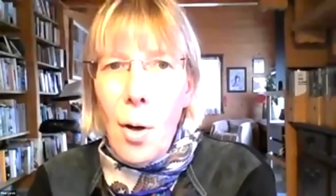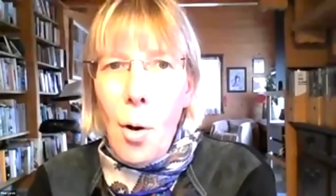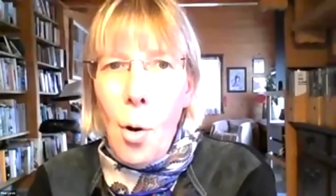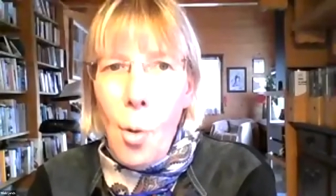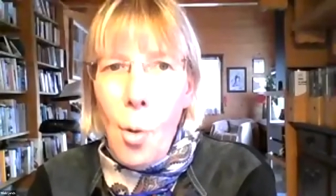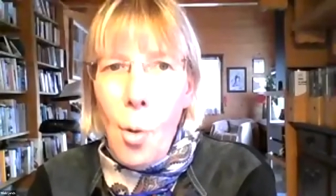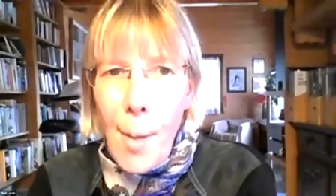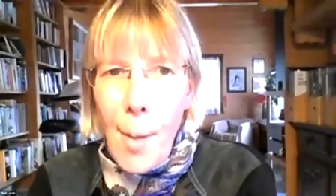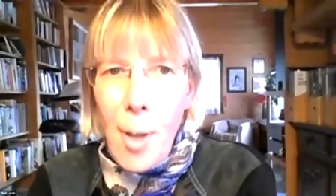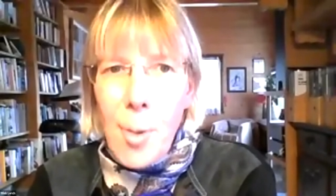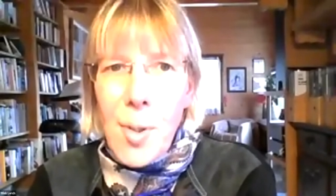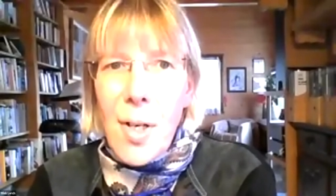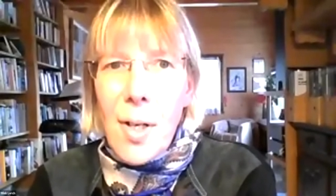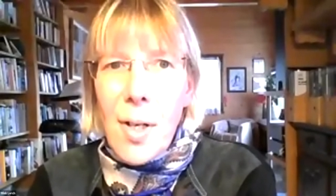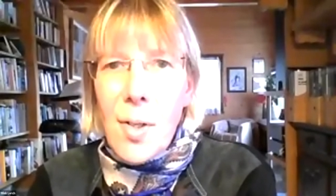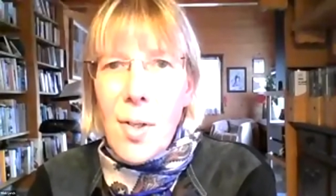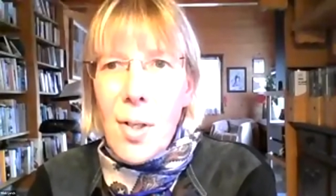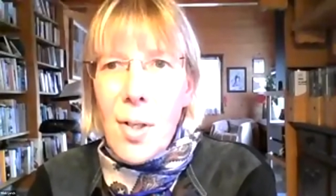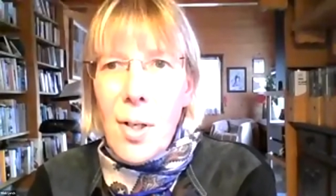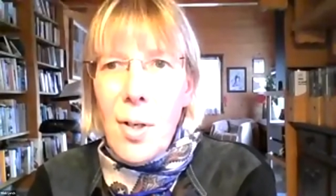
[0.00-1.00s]
almost
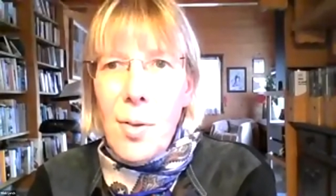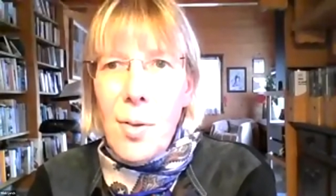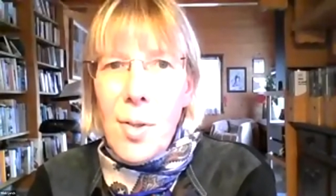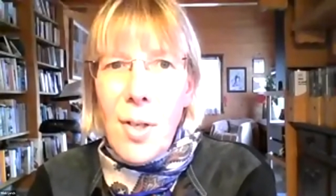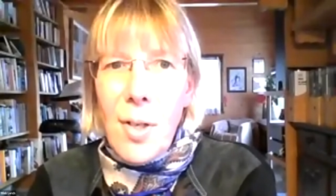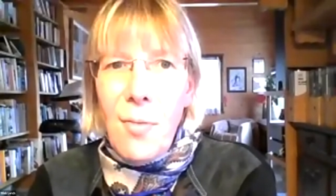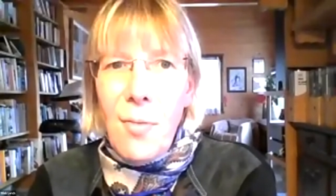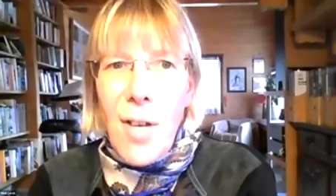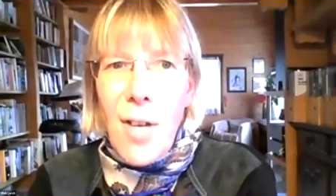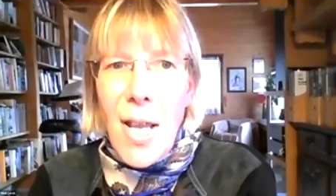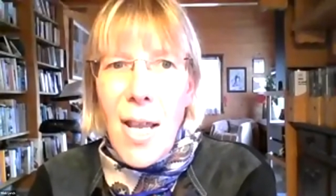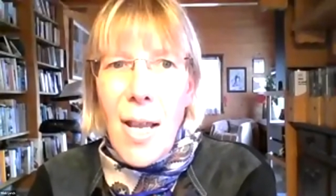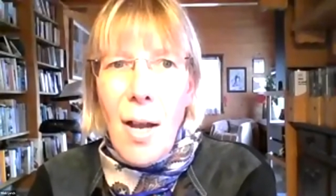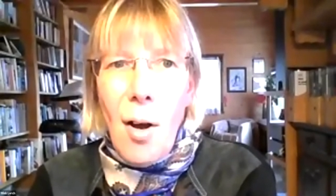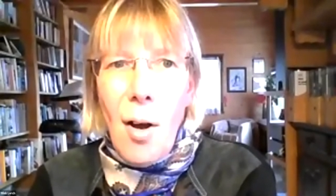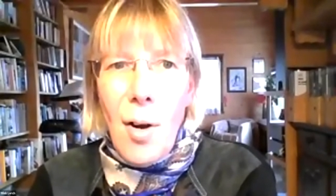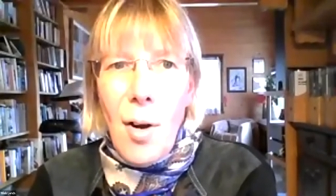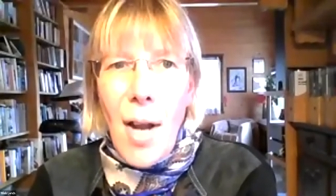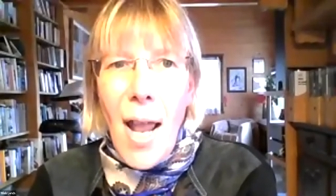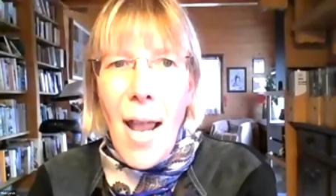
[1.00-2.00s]
exclusively
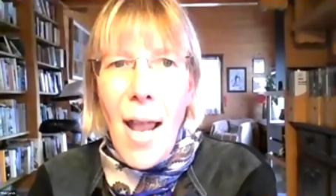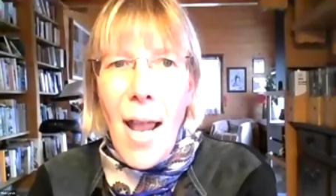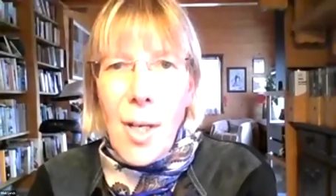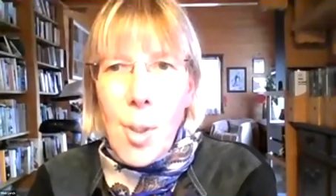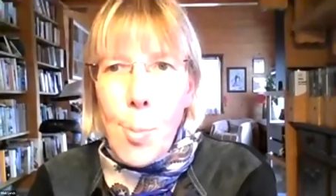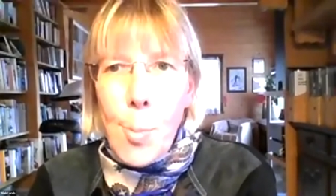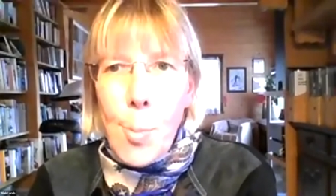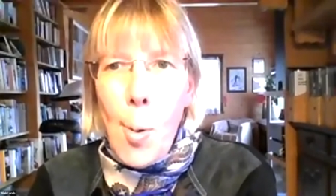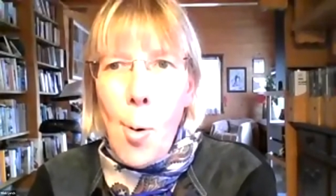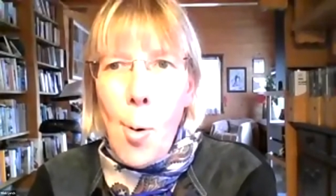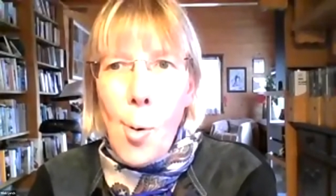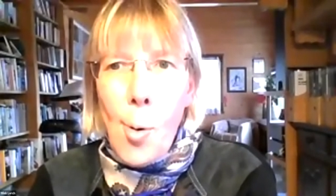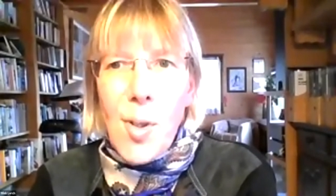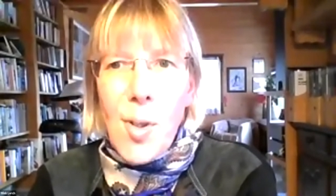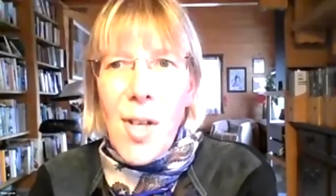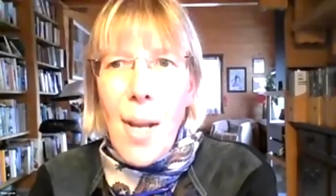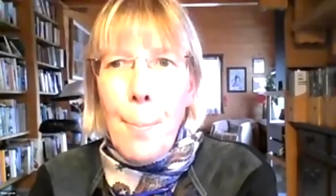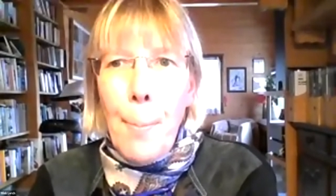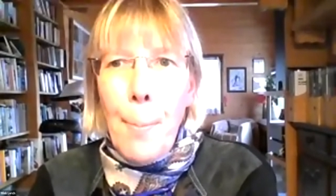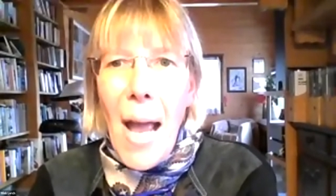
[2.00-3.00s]
on
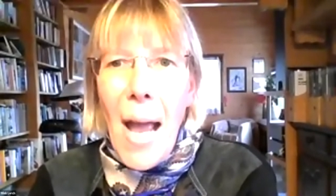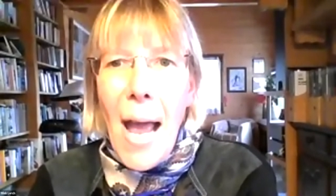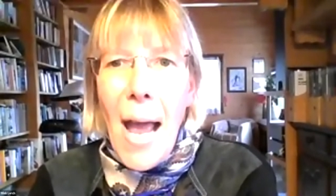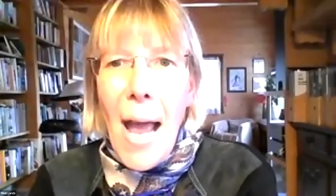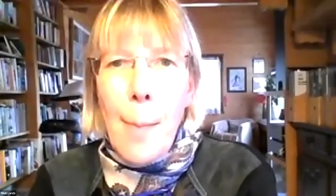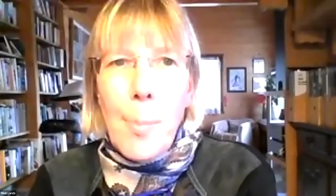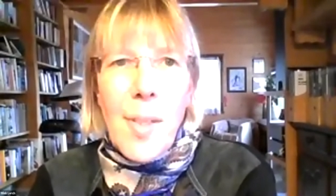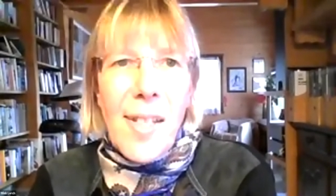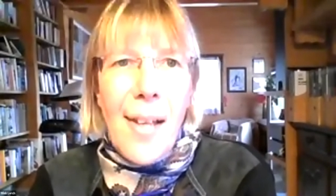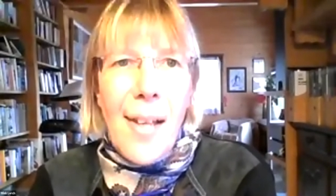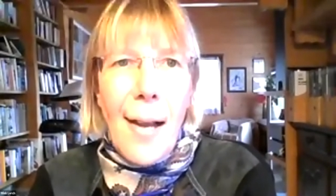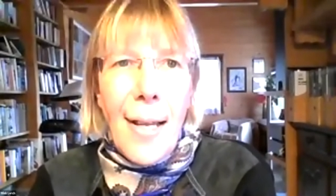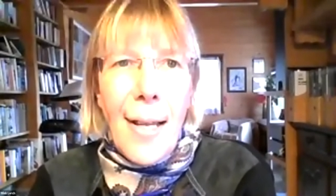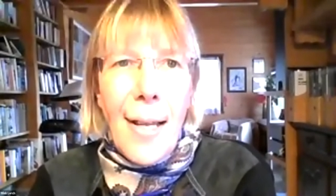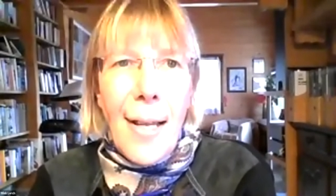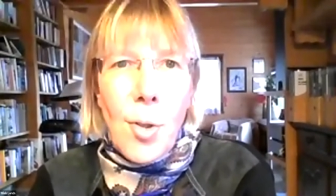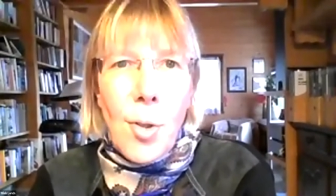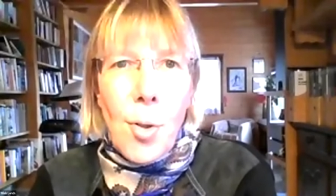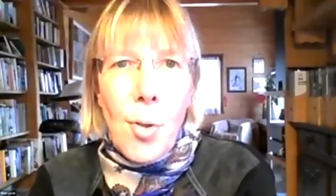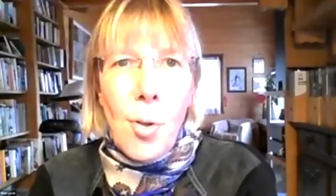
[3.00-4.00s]
exports and perhaps
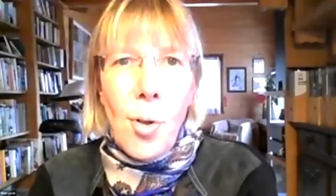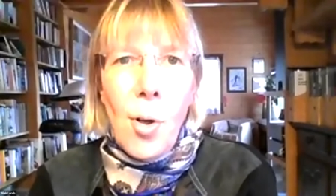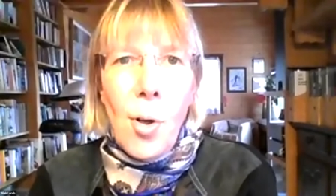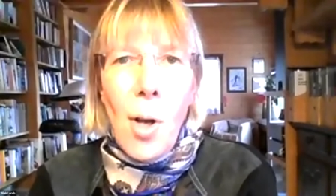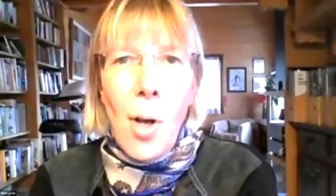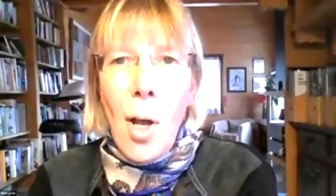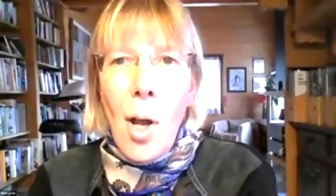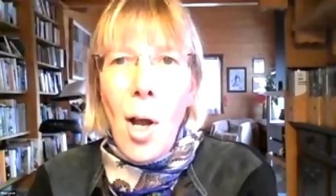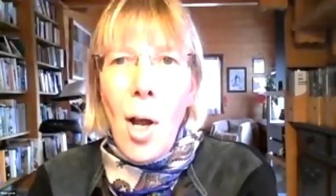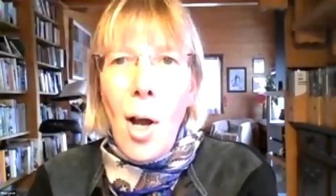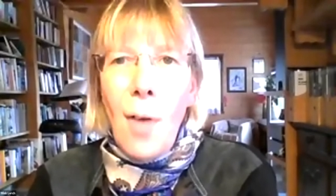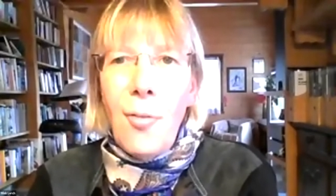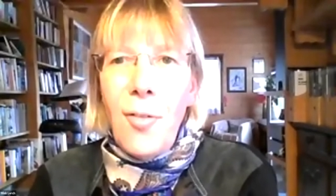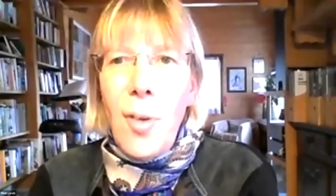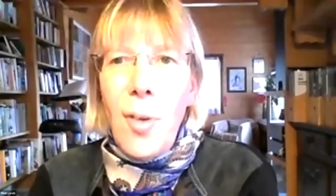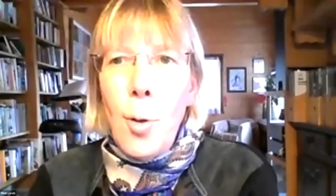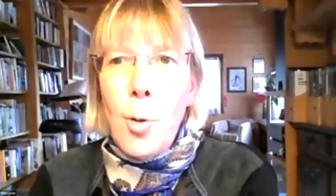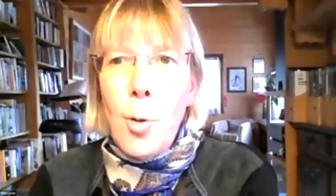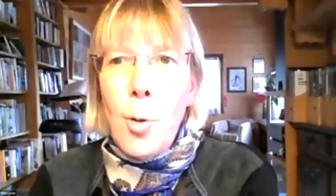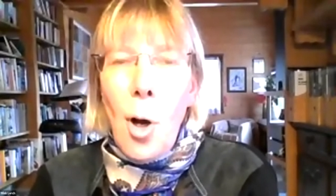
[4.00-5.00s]
selling to a
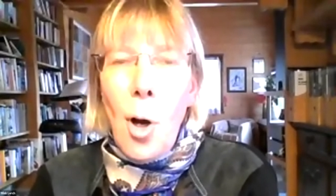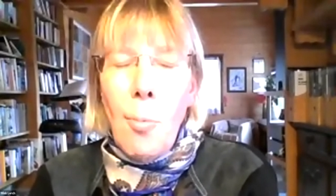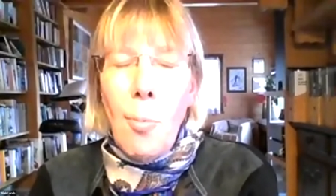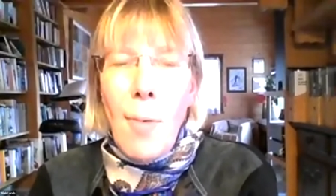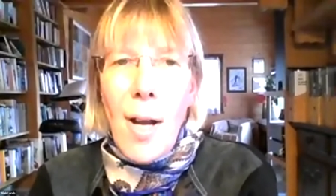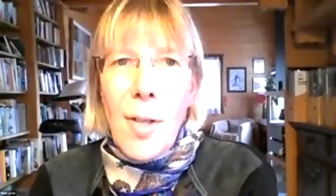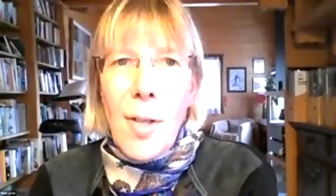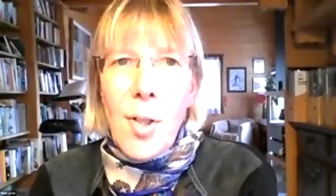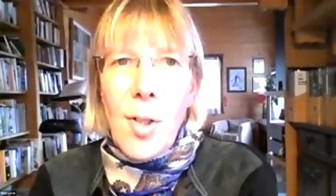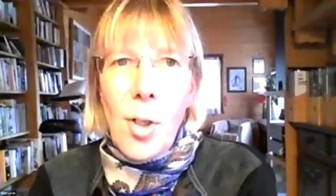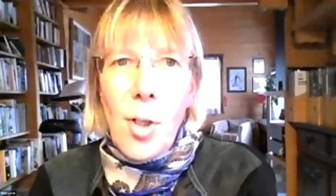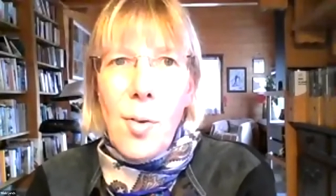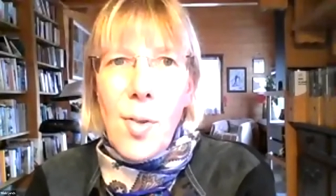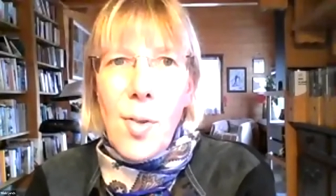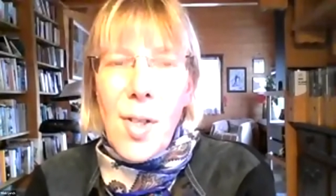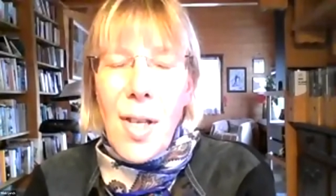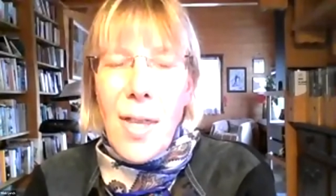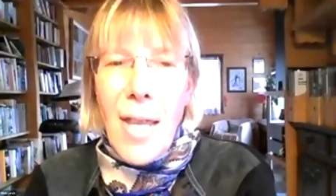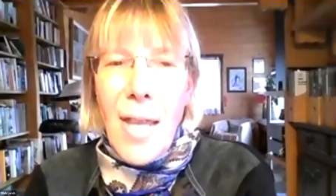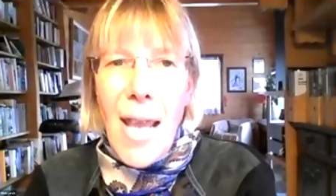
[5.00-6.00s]
few top
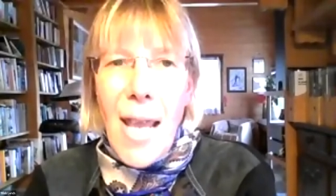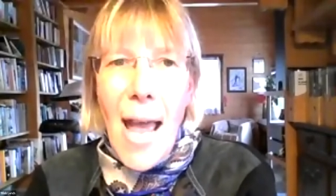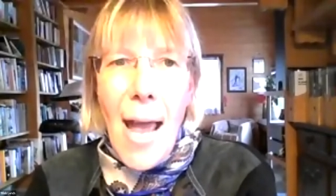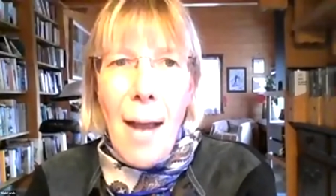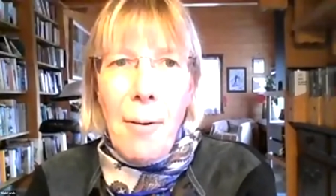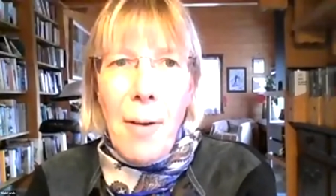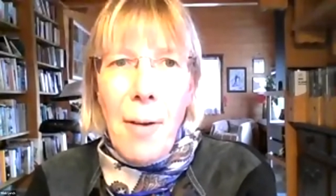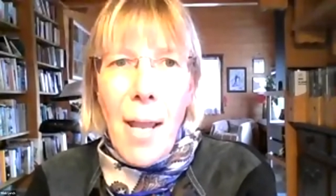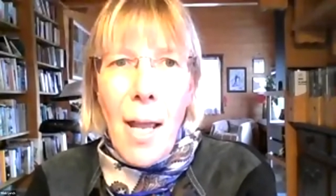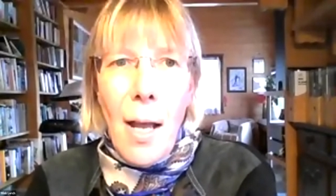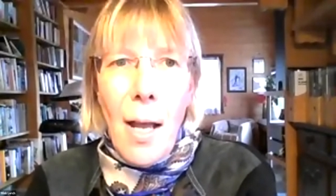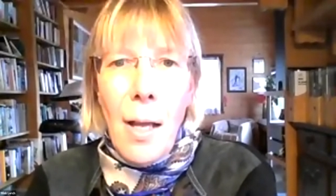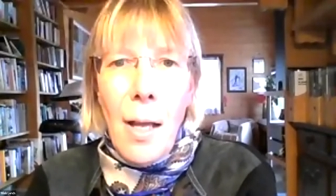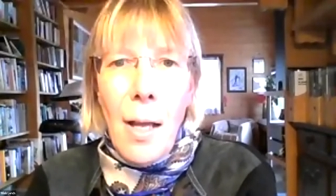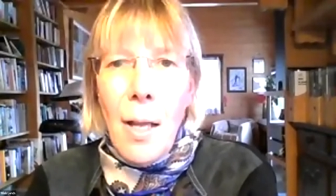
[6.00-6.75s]
restaurants in the area